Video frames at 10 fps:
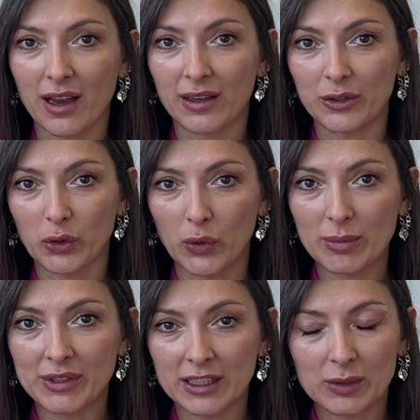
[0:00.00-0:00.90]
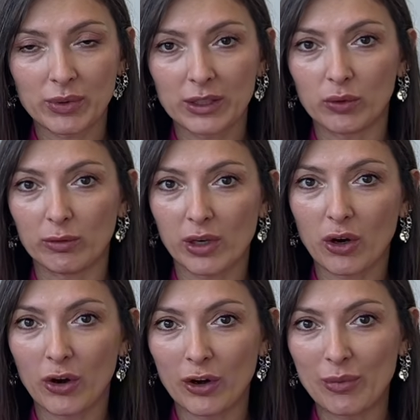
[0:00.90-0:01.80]
and your website speed will be
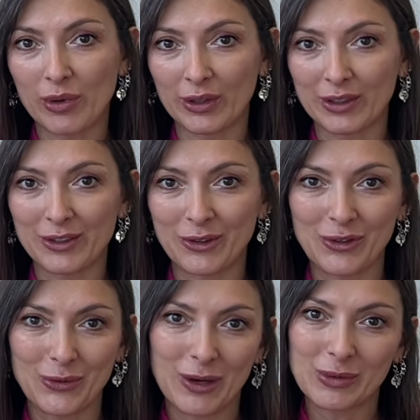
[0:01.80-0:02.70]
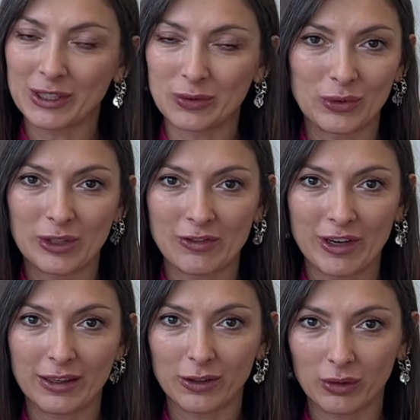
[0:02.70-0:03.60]
horrible. Your website wouldn't
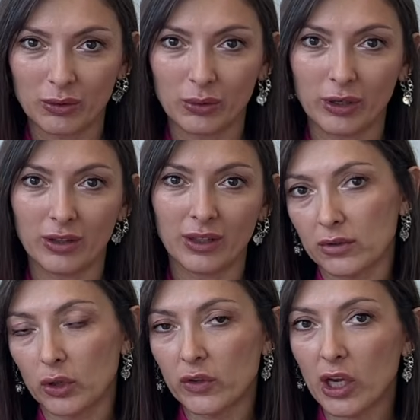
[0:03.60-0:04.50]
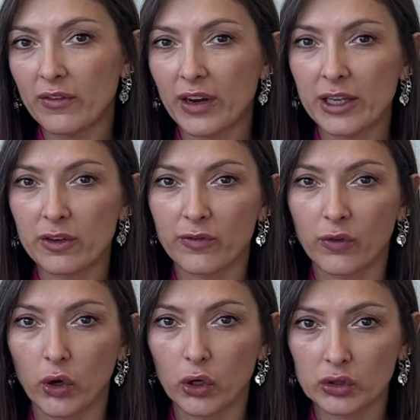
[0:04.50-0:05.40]
rank on Google. So if you have any
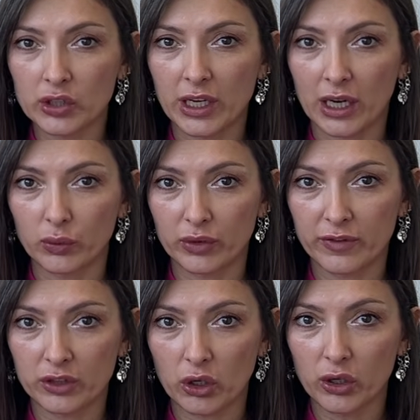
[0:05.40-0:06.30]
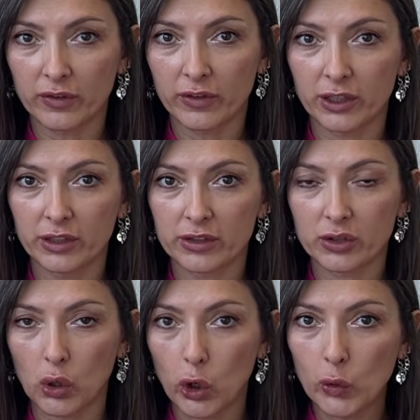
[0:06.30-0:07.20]
photos done with the
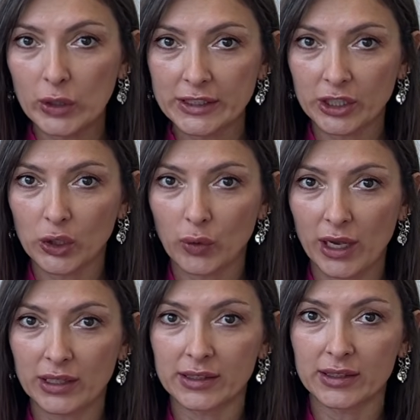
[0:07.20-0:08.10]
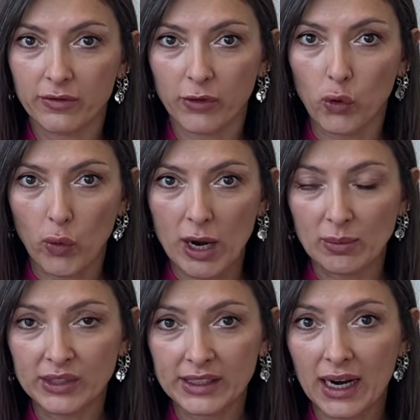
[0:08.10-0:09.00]
photographers, always request for
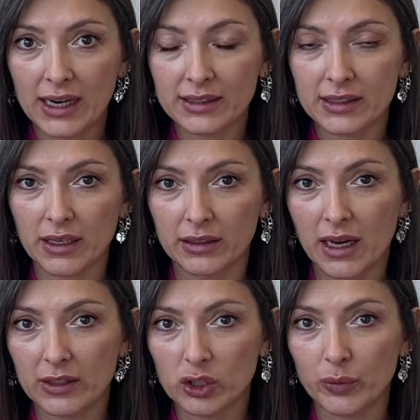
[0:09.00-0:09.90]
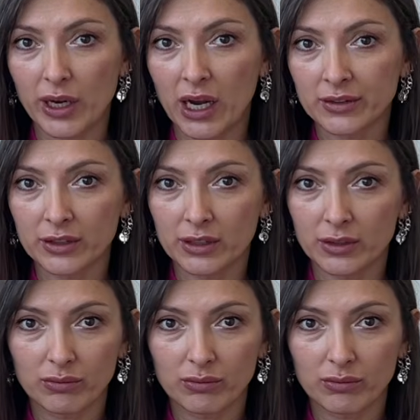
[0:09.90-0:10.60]
web size that has to be under